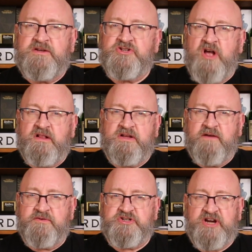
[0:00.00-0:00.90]
Chocolate
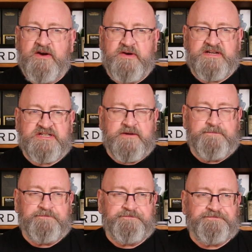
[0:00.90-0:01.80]
covered cherries,
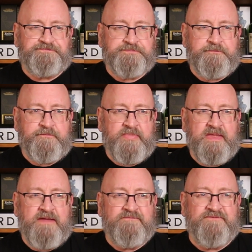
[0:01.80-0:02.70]

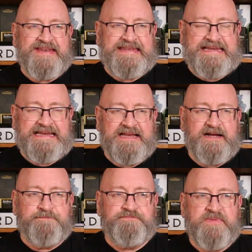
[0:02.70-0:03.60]

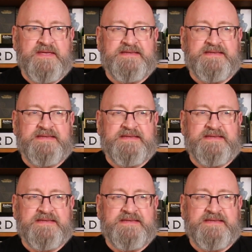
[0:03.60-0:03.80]
vanilla,